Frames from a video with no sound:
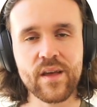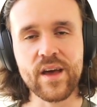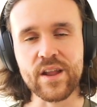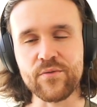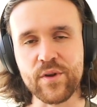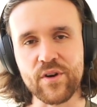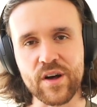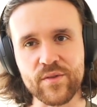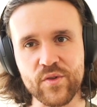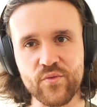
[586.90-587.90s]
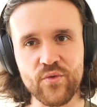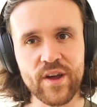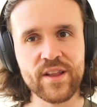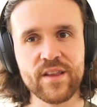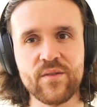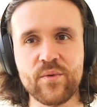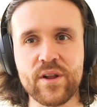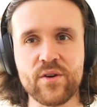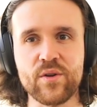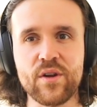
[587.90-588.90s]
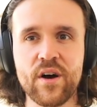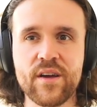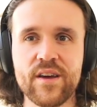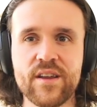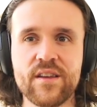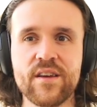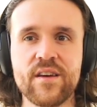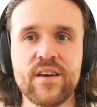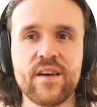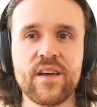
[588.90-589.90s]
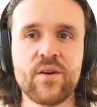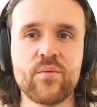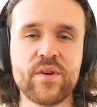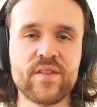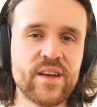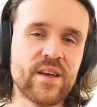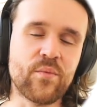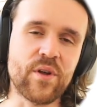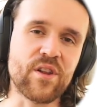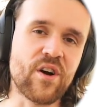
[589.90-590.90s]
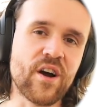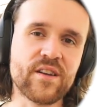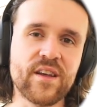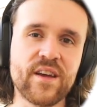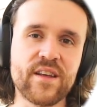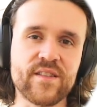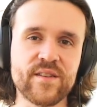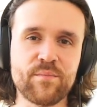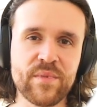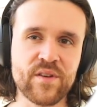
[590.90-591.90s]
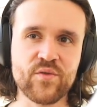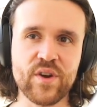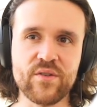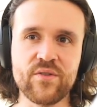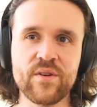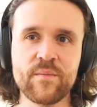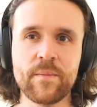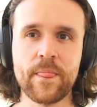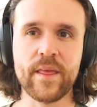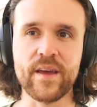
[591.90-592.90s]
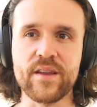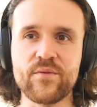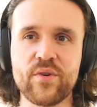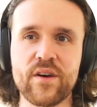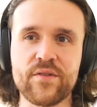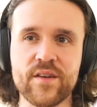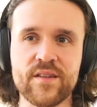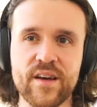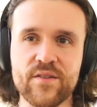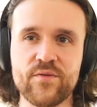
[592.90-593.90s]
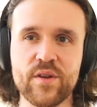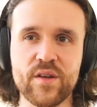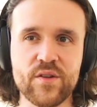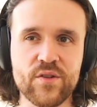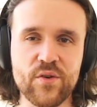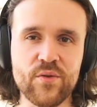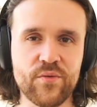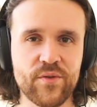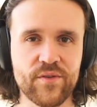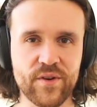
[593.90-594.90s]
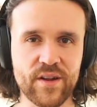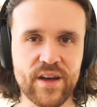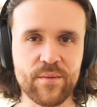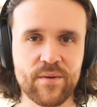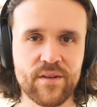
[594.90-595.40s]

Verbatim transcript: And if we got this right and we click on login, we see that we are logged in as an administrator and we have successfully solved the lab.